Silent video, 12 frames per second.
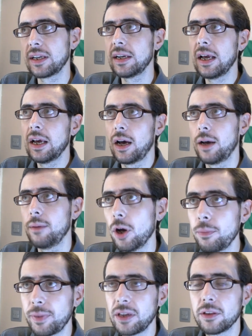and I'm
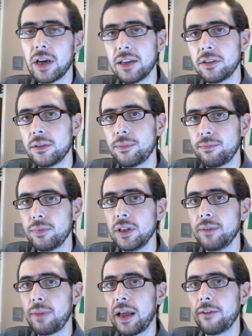hoping that as the
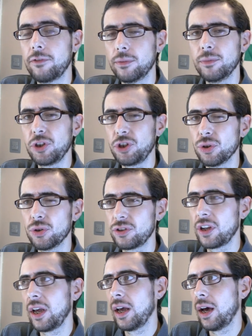the platform matures,